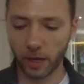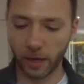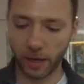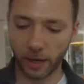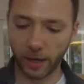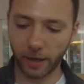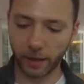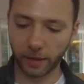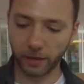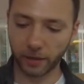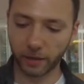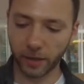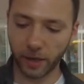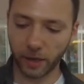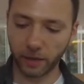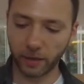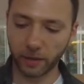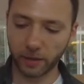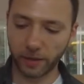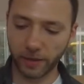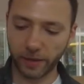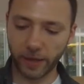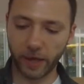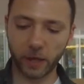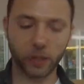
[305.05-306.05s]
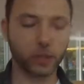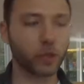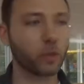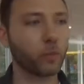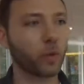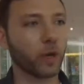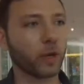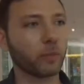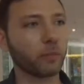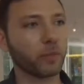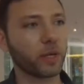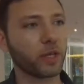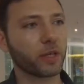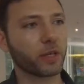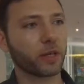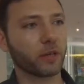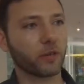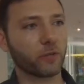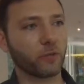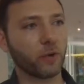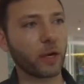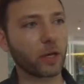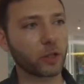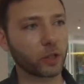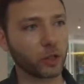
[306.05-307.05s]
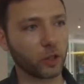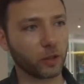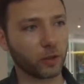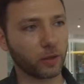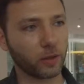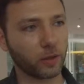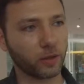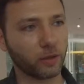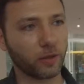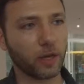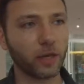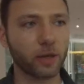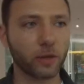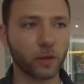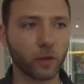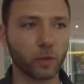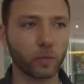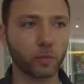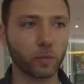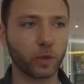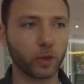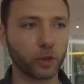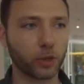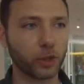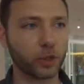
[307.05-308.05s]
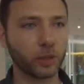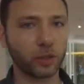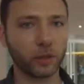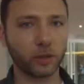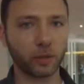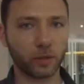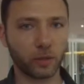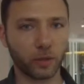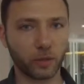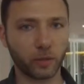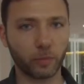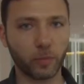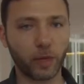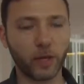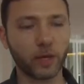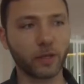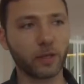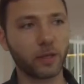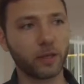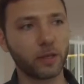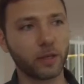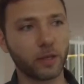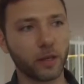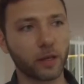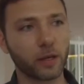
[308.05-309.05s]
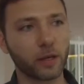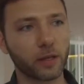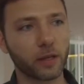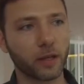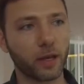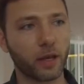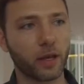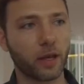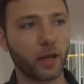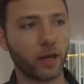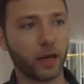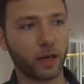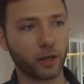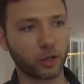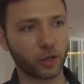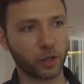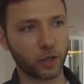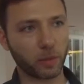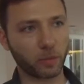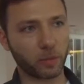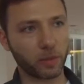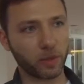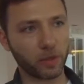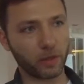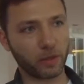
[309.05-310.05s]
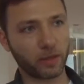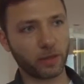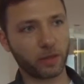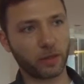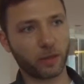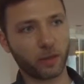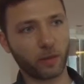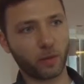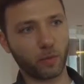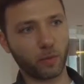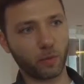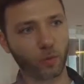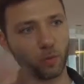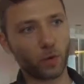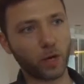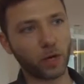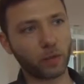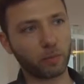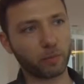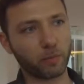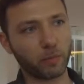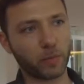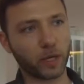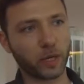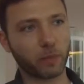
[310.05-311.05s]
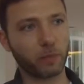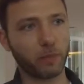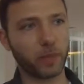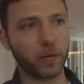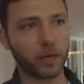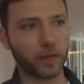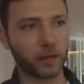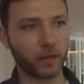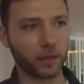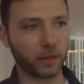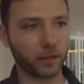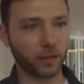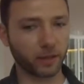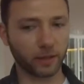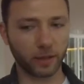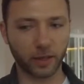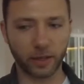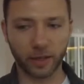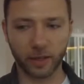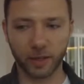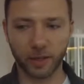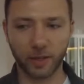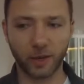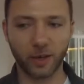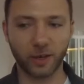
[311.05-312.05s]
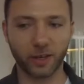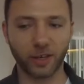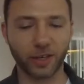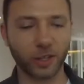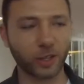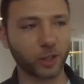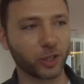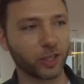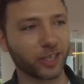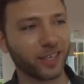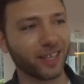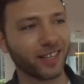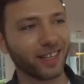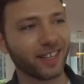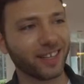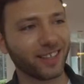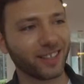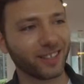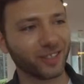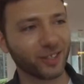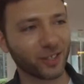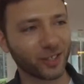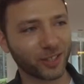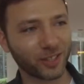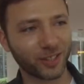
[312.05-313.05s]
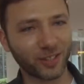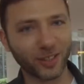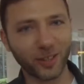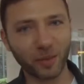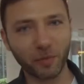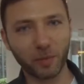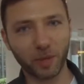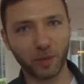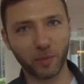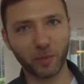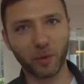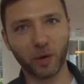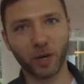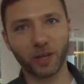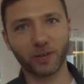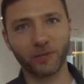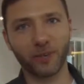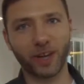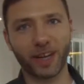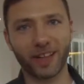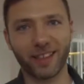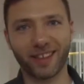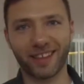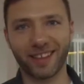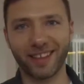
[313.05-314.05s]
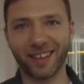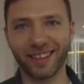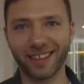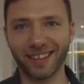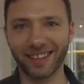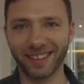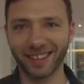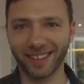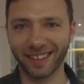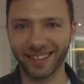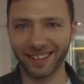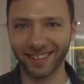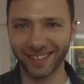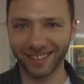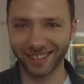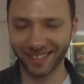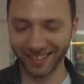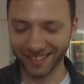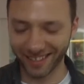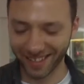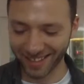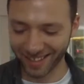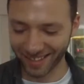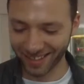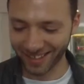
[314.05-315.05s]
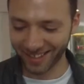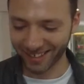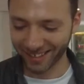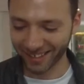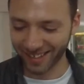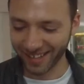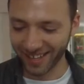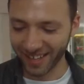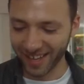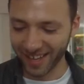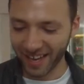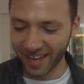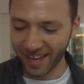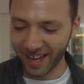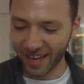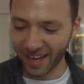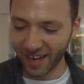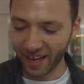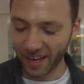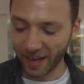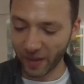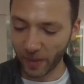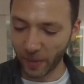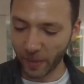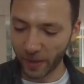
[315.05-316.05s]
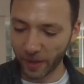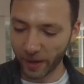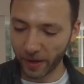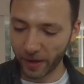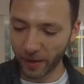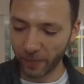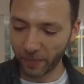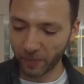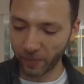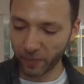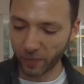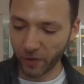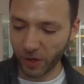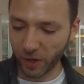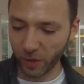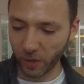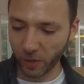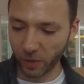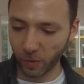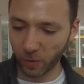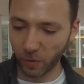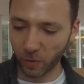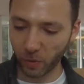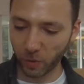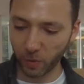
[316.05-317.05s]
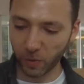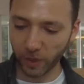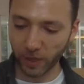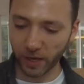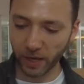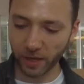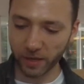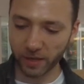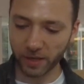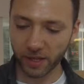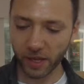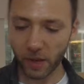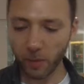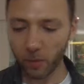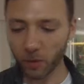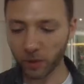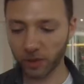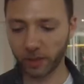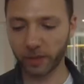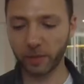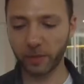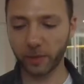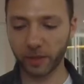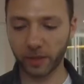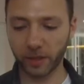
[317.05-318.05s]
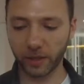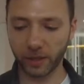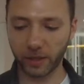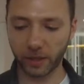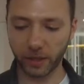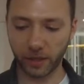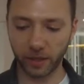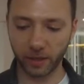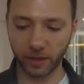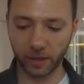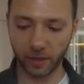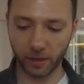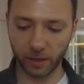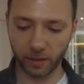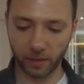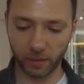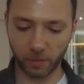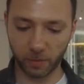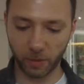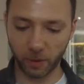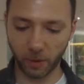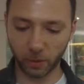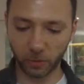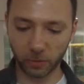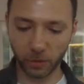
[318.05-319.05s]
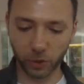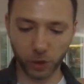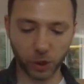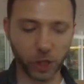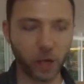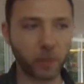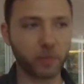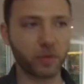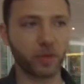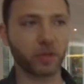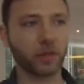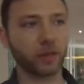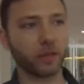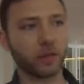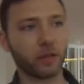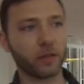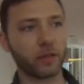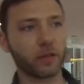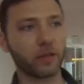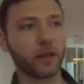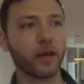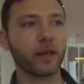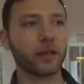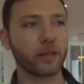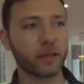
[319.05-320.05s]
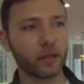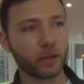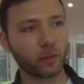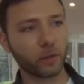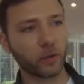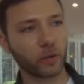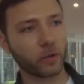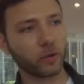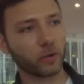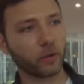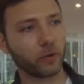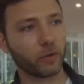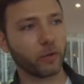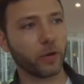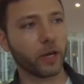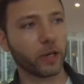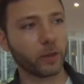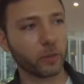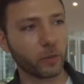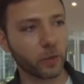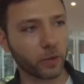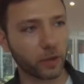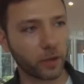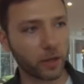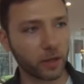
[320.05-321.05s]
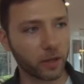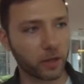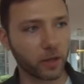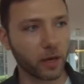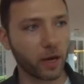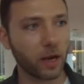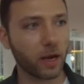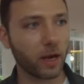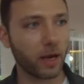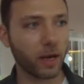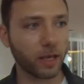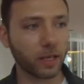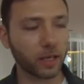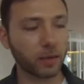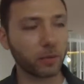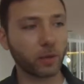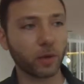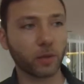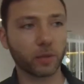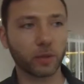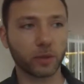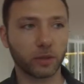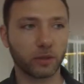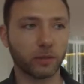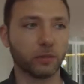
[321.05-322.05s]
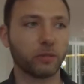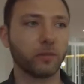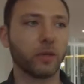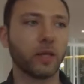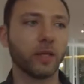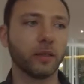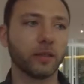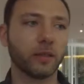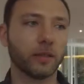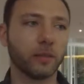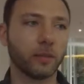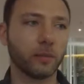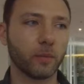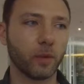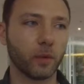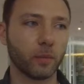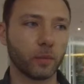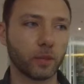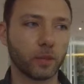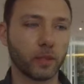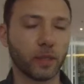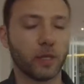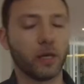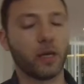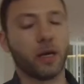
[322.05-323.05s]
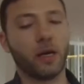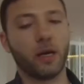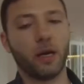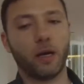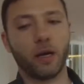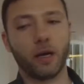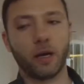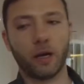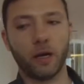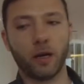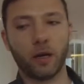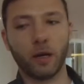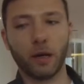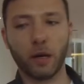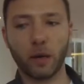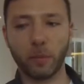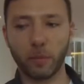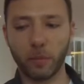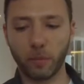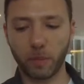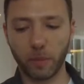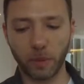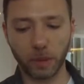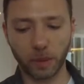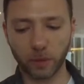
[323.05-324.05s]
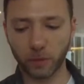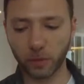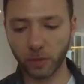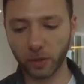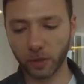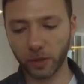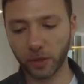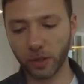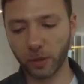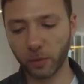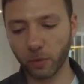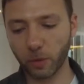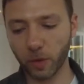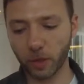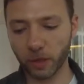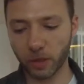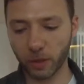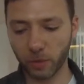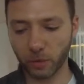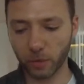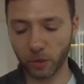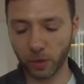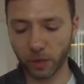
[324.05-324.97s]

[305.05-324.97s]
And this is actually one-piece construction, right? So machine that makes these things actually builds it in one big piece, kind of like a sock actually, just a little bit more advanced than a sock. And so we are somewhat limited in the, you know, the shapes and the designs that we can create with this at the moment, right? At the moment. But we're already working.